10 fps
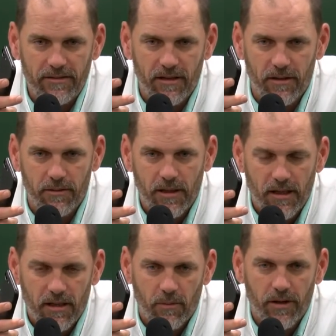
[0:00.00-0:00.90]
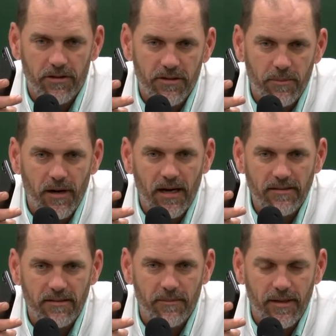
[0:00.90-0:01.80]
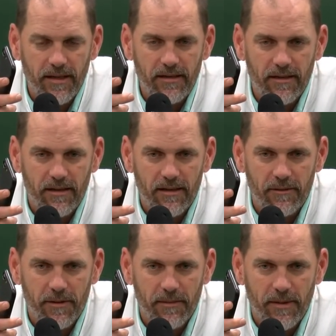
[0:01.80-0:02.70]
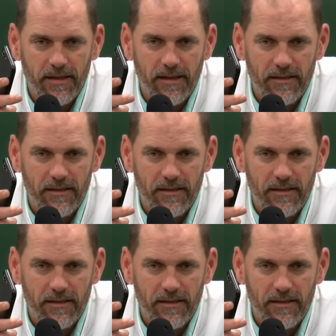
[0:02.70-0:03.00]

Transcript: so it wasn't a surprise to me uh, when he made